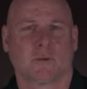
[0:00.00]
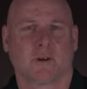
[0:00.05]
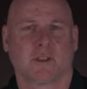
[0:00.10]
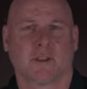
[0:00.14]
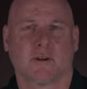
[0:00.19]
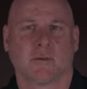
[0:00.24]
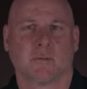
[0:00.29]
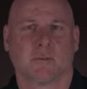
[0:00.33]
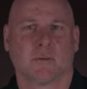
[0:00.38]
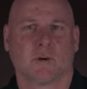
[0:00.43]

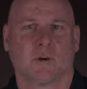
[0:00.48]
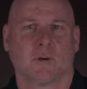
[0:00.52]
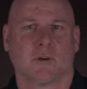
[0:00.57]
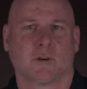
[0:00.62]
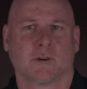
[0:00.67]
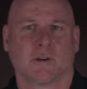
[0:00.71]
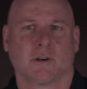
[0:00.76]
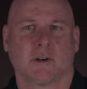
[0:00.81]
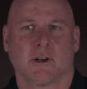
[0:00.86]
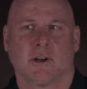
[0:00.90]
with him
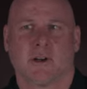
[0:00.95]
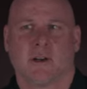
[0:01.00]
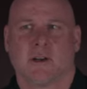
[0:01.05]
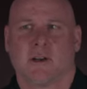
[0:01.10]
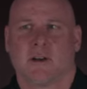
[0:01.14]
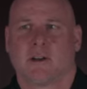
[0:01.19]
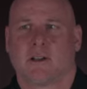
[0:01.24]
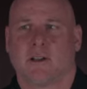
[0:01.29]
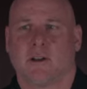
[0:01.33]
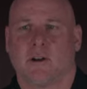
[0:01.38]
or,
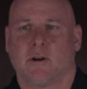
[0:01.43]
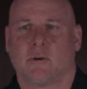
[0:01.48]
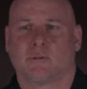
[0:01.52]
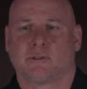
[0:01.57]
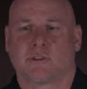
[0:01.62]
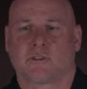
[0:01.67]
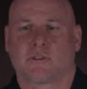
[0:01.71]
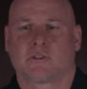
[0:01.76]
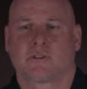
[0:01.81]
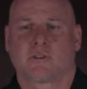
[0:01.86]
you
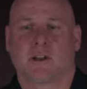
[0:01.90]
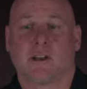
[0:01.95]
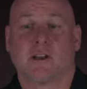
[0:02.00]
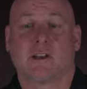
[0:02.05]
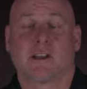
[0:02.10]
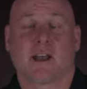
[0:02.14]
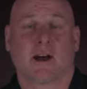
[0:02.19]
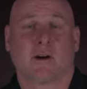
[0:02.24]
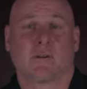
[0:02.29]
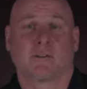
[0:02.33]
know, just
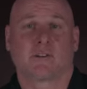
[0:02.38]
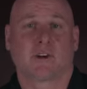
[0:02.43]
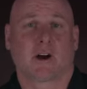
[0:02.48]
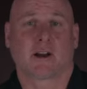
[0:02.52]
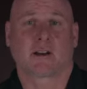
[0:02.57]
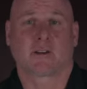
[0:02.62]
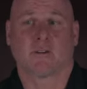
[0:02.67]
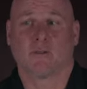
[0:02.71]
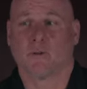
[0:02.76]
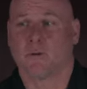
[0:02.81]
sitting down
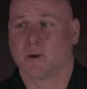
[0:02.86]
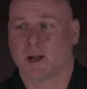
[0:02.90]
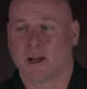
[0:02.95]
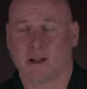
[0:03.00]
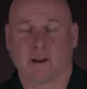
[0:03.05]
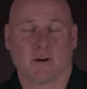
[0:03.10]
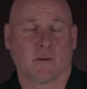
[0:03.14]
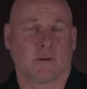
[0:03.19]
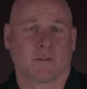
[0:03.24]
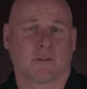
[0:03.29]
talking to
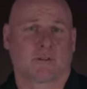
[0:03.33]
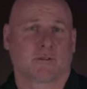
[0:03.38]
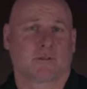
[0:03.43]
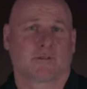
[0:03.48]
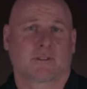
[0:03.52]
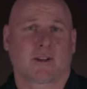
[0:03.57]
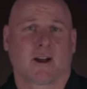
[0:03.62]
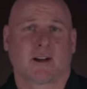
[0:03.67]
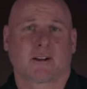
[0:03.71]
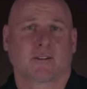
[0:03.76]
him. I
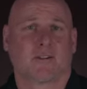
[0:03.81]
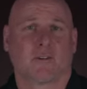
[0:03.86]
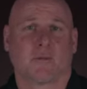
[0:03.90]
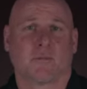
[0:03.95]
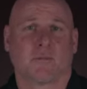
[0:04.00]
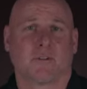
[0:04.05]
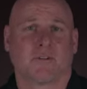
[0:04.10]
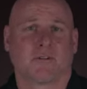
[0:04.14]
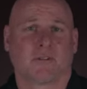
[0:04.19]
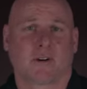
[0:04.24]
always talk
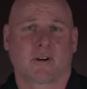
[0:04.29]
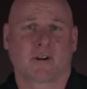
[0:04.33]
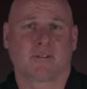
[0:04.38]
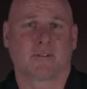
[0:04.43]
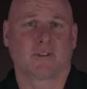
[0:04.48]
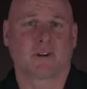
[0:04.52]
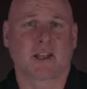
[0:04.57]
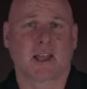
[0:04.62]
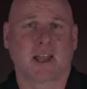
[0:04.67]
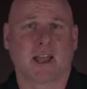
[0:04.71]
to him
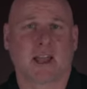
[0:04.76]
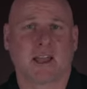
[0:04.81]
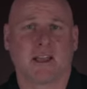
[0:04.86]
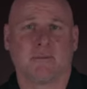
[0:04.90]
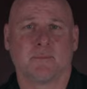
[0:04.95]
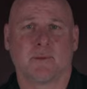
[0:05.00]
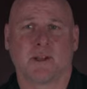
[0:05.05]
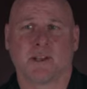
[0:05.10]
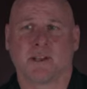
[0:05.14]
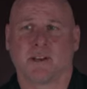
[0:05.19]
before every
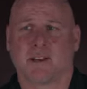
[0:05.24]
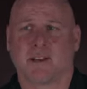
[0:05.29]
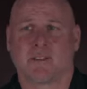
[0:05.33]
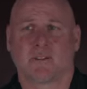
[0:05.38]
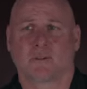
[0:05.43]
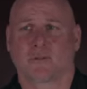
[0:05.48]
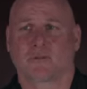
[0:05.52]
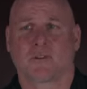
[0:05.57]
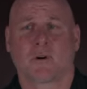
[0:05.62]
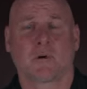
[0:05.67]
game,
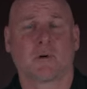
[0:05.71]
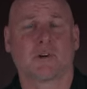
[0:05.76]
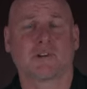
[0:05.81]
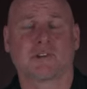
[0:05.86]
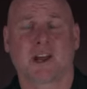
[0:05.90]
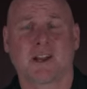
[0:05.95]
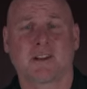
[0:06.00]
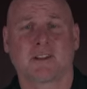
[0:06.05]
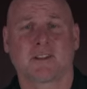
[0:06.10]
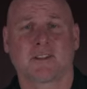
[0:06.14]
and there's
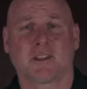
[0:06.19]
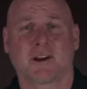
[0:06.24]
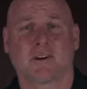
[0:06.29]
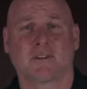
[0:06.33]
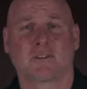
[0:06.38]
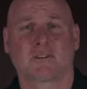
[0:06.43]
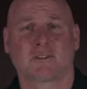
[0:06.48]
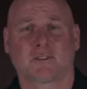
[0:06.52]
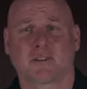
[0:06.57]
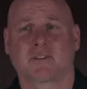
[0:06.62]
no agenda
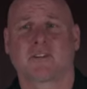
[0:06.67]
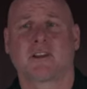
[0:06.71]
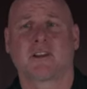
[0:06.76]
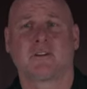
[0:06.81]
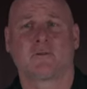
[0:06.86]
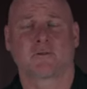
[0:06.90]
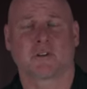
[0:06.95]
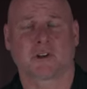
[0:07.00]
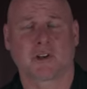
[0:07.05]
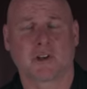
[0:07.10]
there. It's
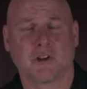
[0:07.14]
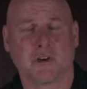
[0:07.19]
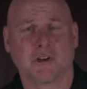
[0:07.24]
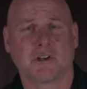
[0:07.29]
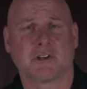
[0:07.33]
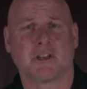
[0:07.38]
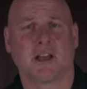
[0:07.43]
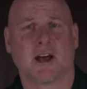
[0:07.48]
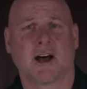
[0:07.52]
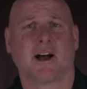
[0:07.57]
just he was a
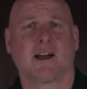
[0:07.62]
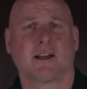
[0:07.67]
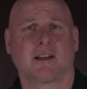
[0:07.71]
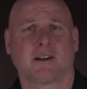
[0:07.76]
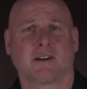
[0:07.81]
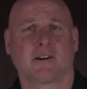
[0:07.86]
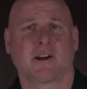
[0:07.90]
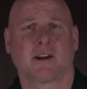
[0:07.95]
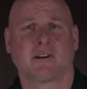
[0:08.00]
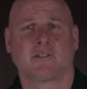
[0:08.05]
good
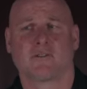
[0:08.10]
guy I